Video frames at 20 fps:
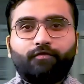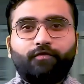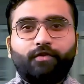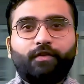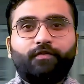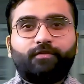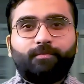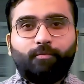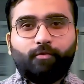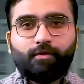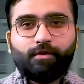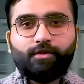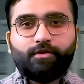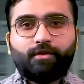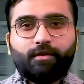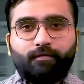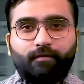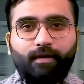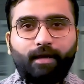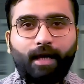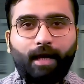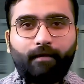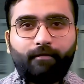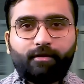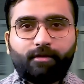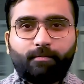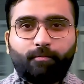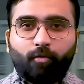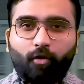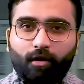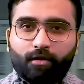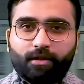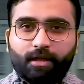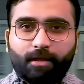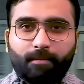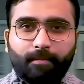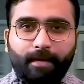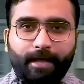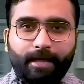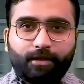the fifth position we have is
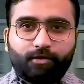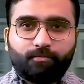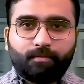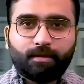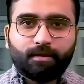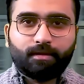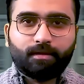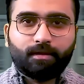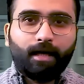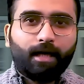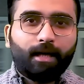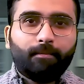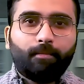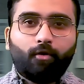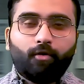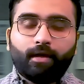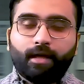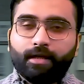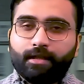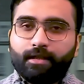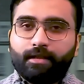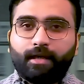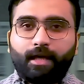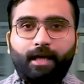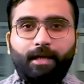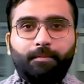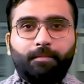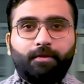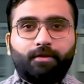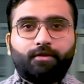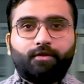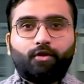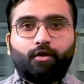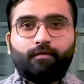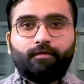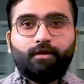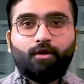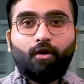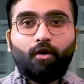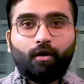project management, and about 89%
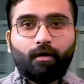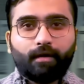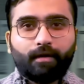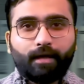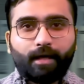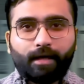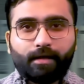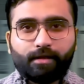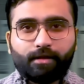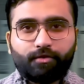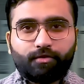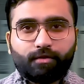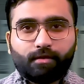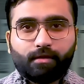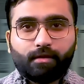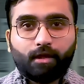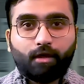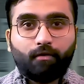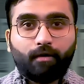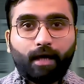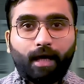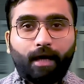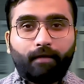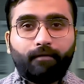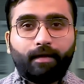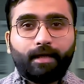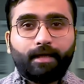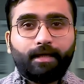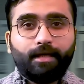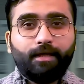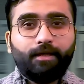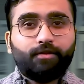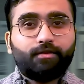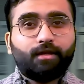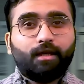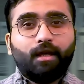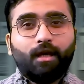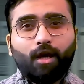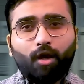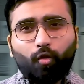of the organizations now have at
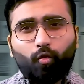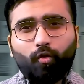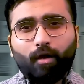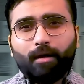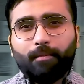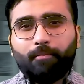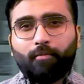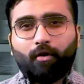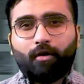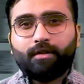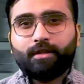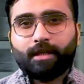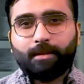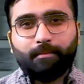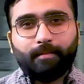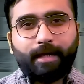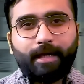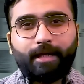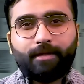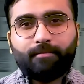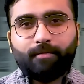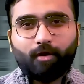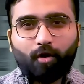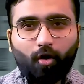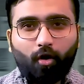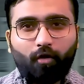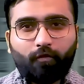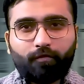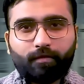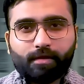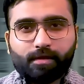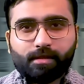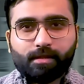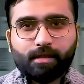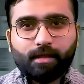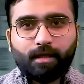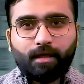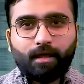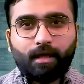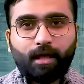least one project management
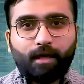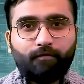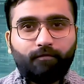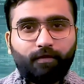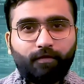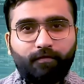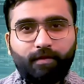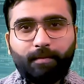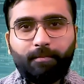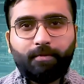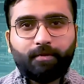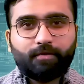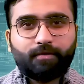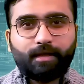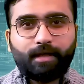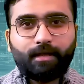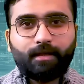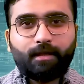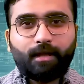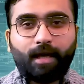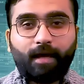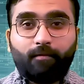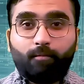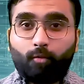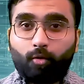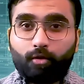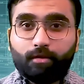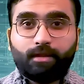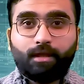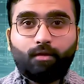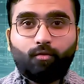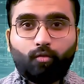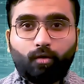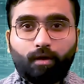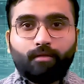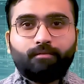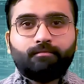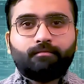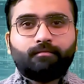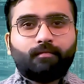office, and 50% have more than
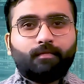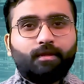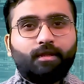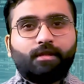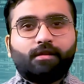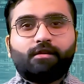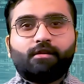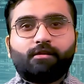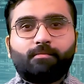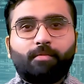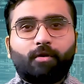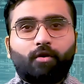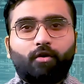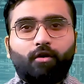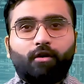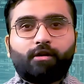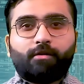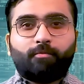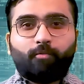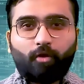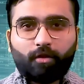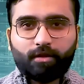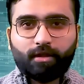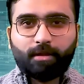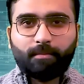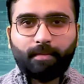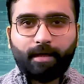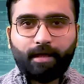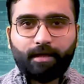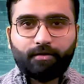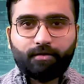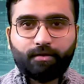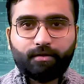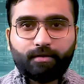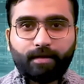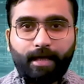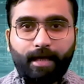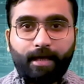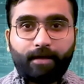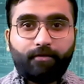one. This is because project
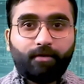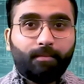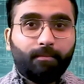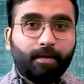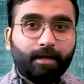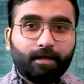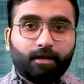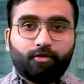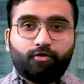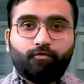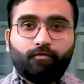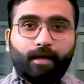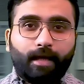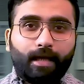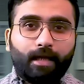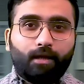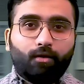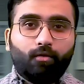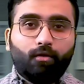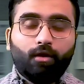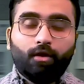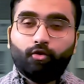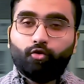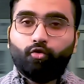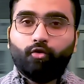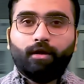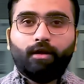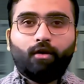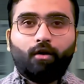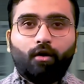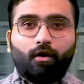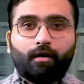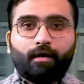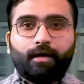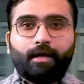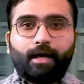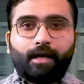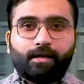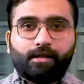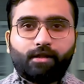managers add tremendous value to an
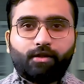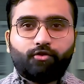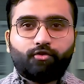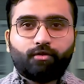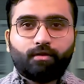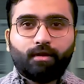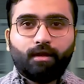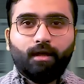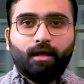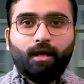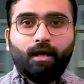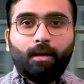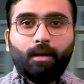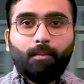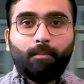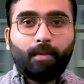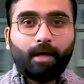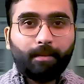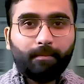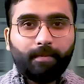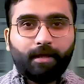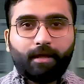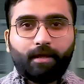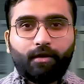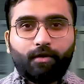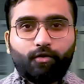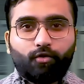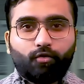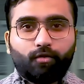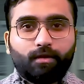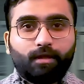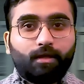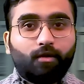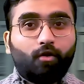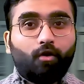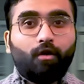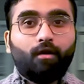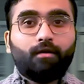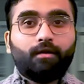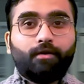organization by making sure that
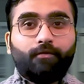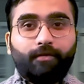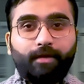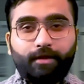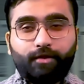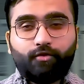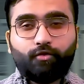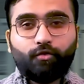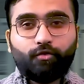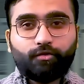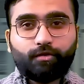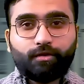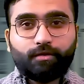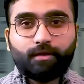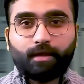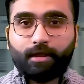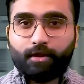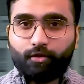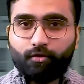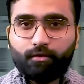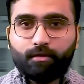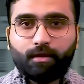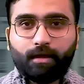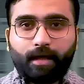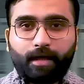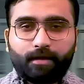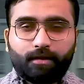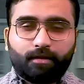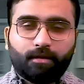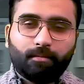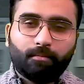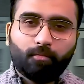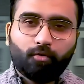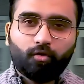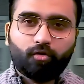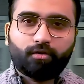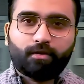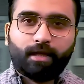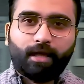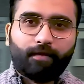all the resources are utilized in the
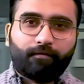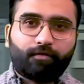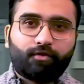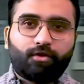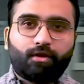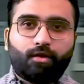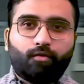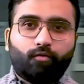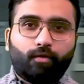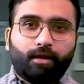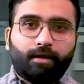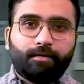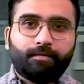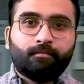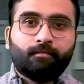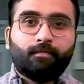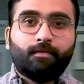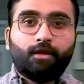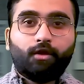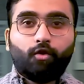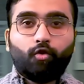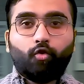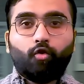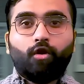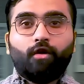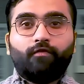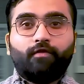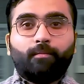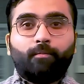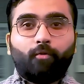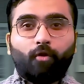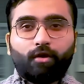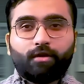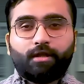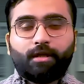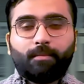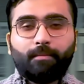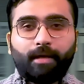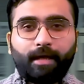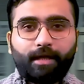most efficient way. The role of a
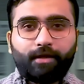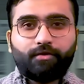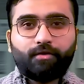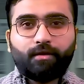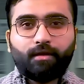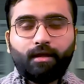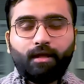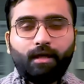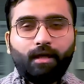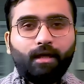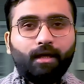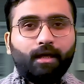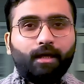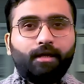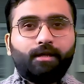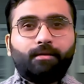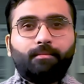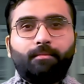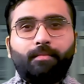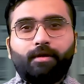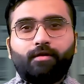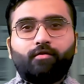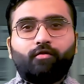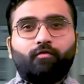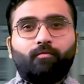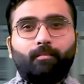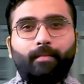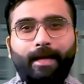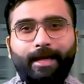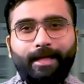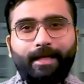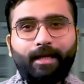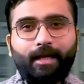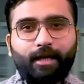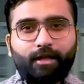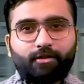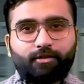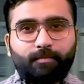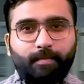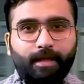project manager is a mix of many
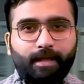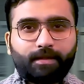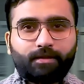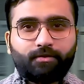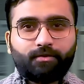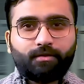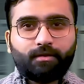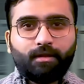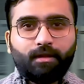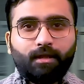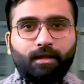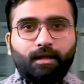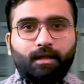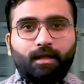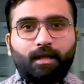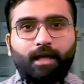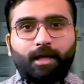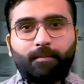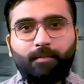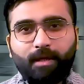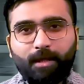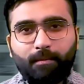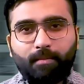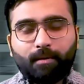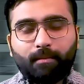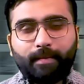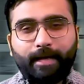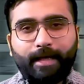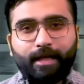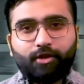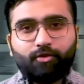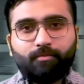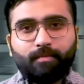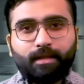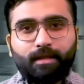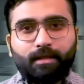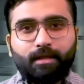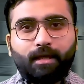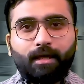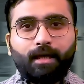aspects like people
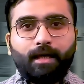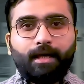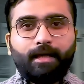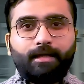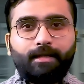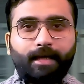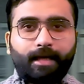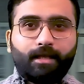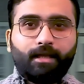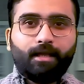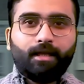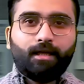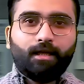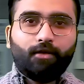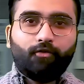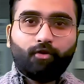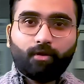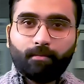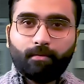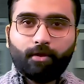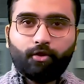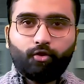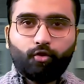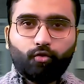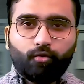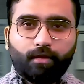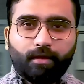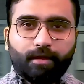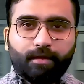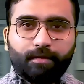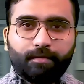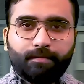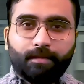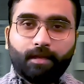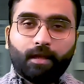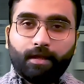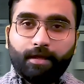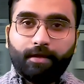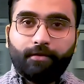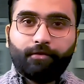management, technical troubleshooting,
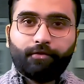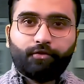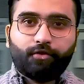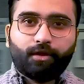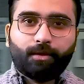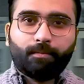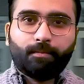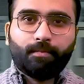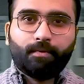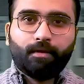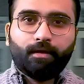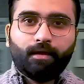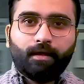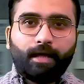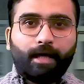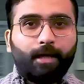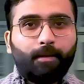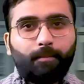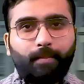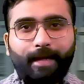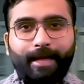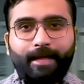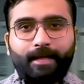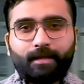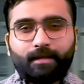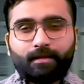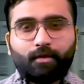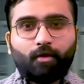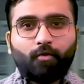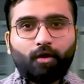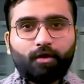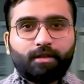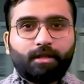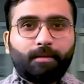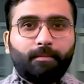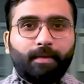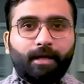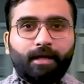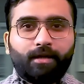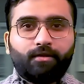leadership, and planning.
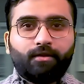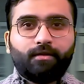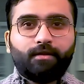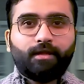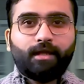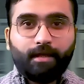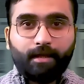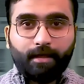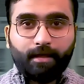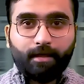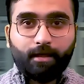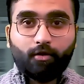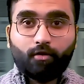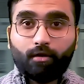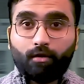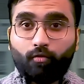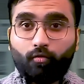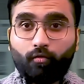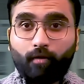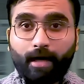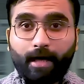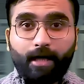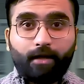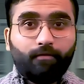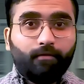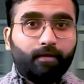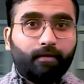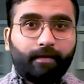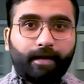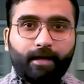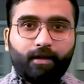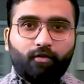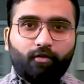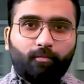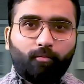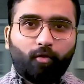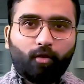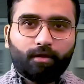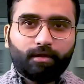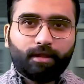Project managers are needed on a wide variety
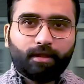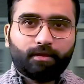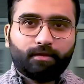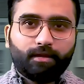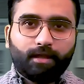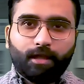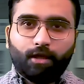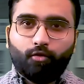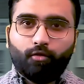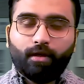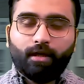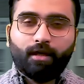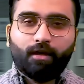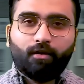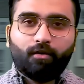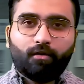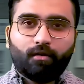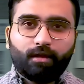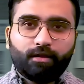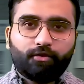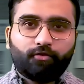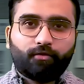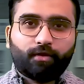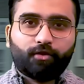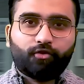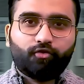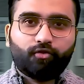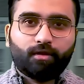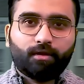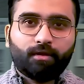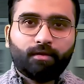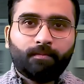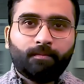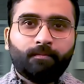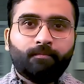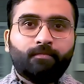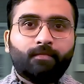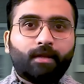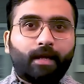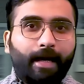of projects, including construction,
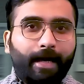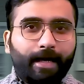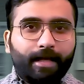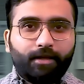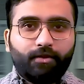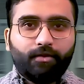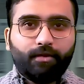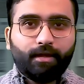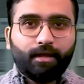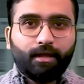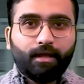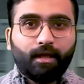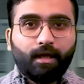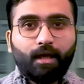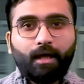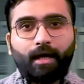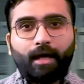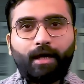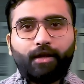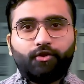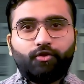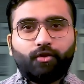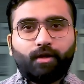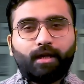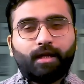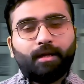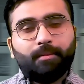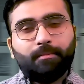IT, HR,